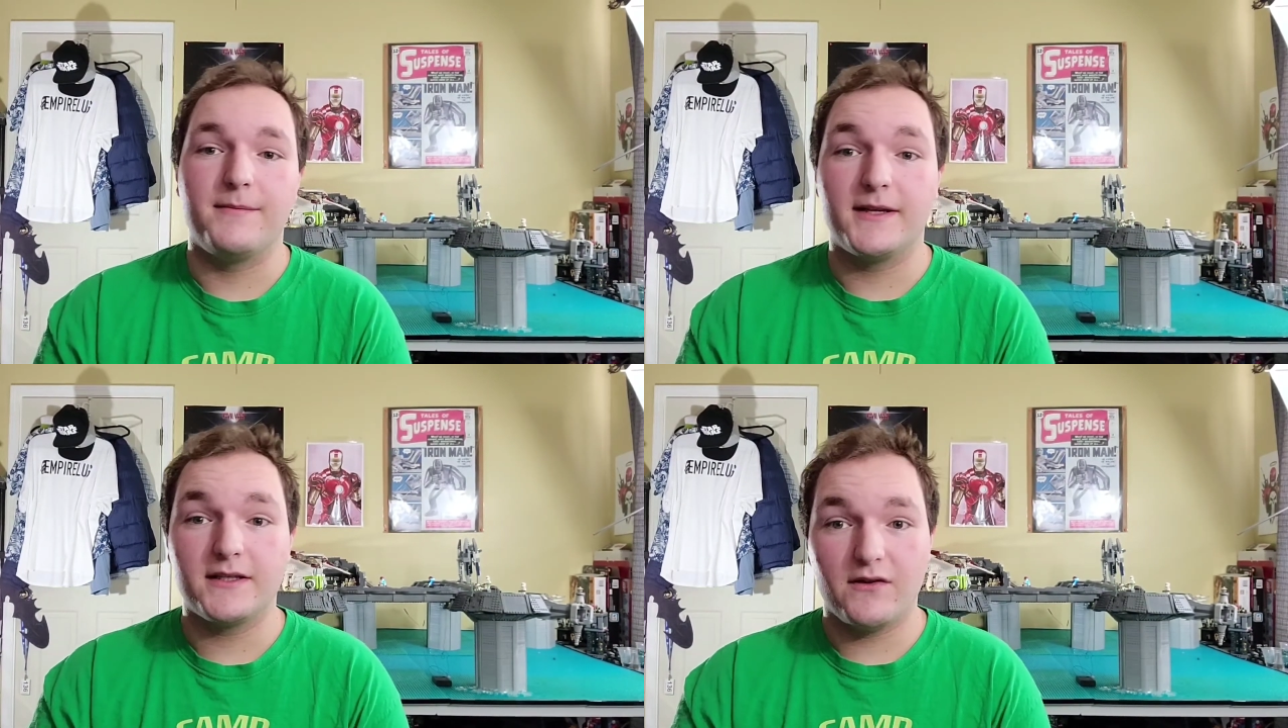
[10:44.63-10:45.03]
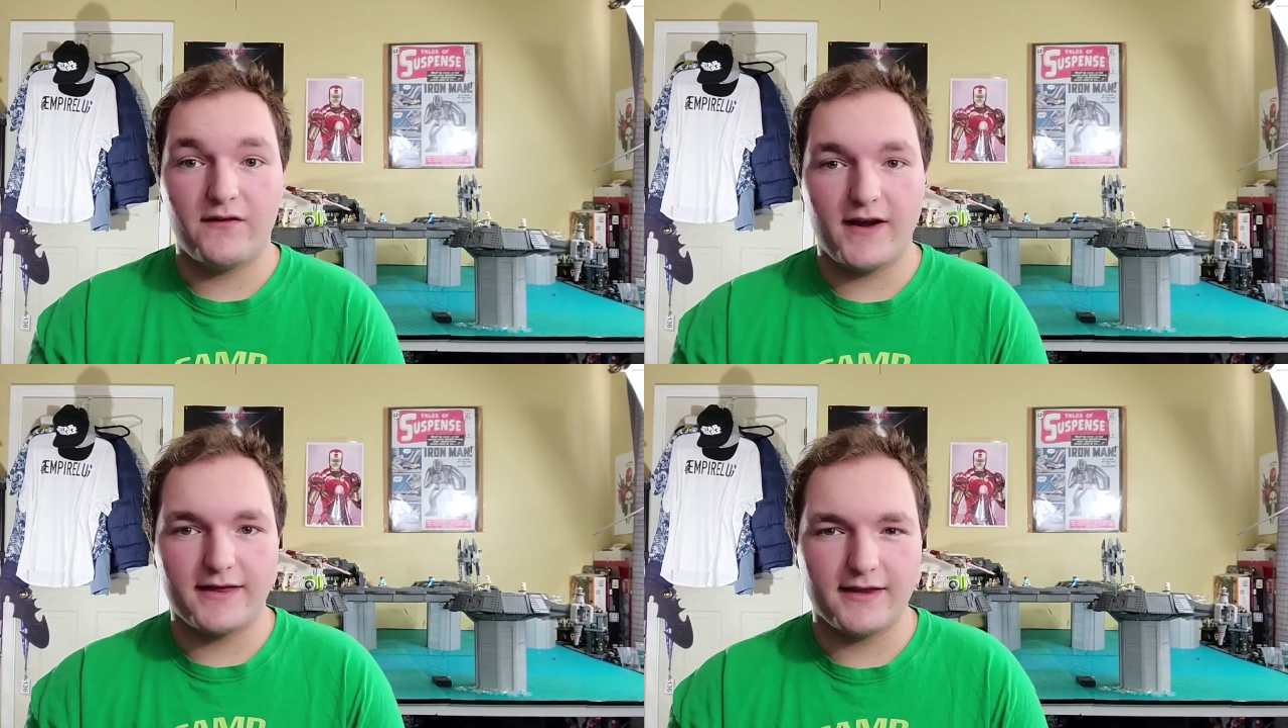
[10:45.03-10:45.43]
because of the
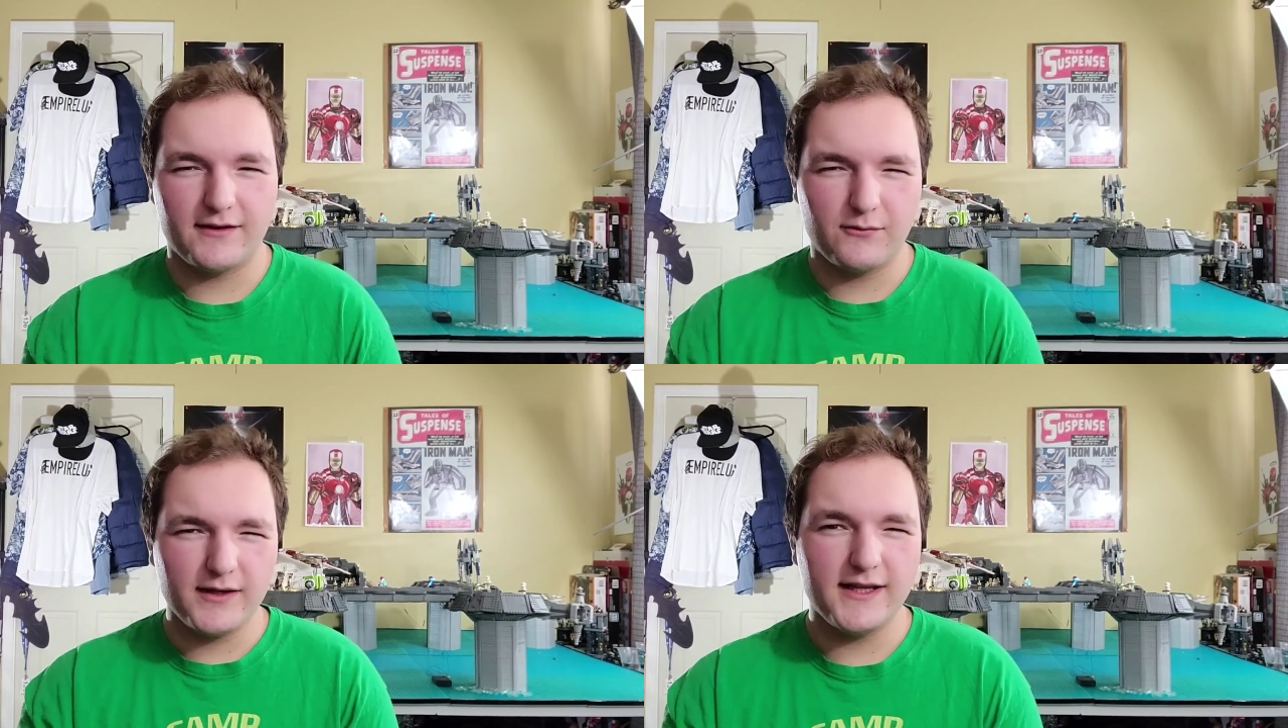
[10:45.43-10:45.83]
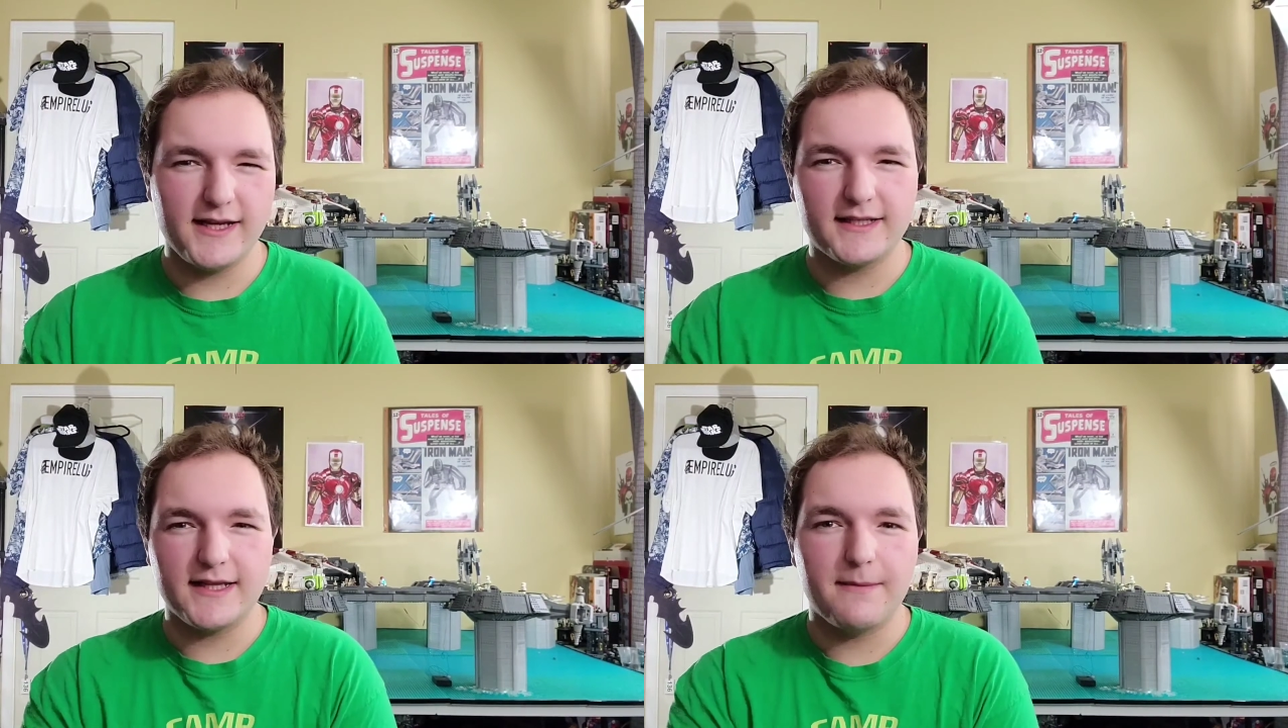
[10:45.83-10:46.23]
fact that there
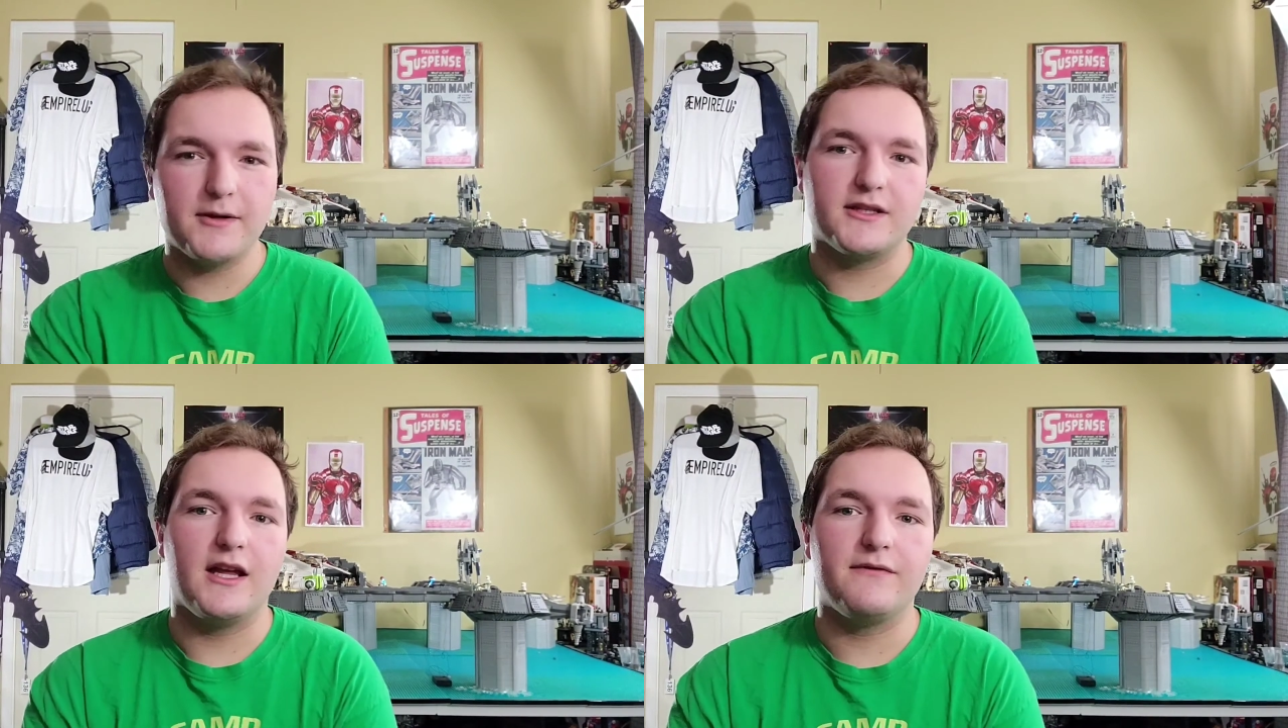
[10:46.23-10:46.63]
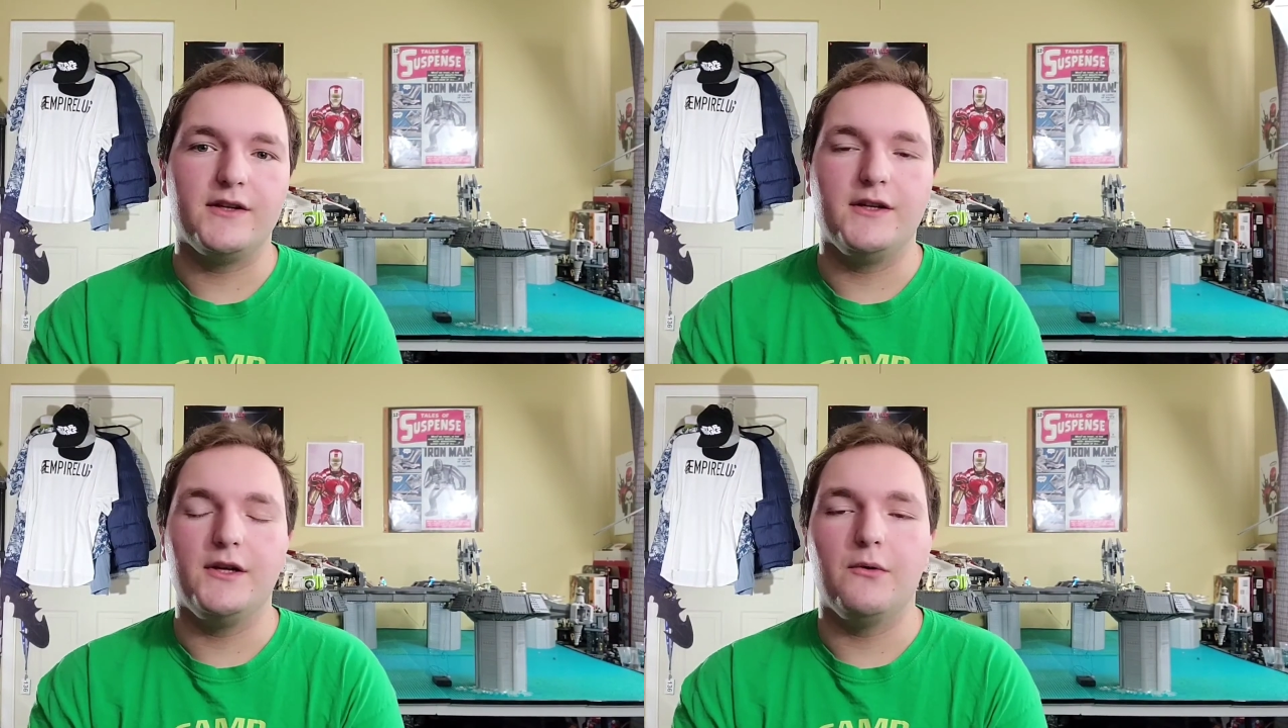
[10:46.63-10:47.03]
really isn't that much left
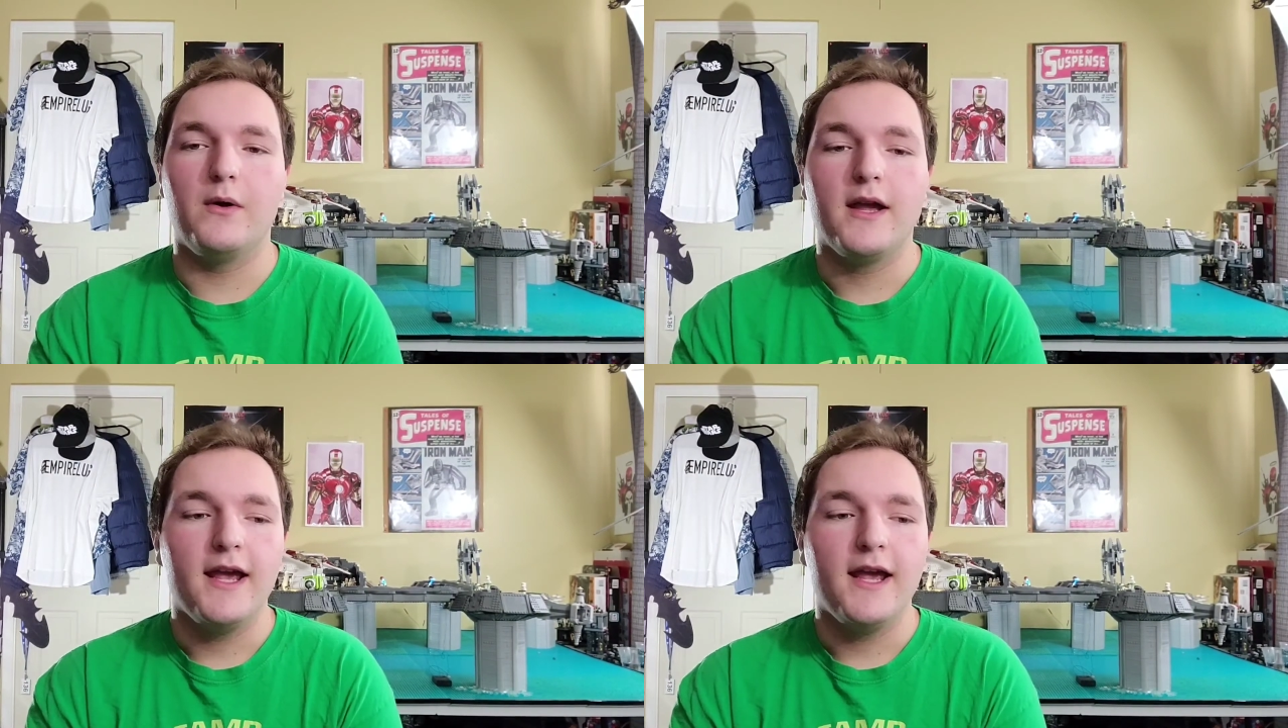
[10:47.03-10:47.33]
to do,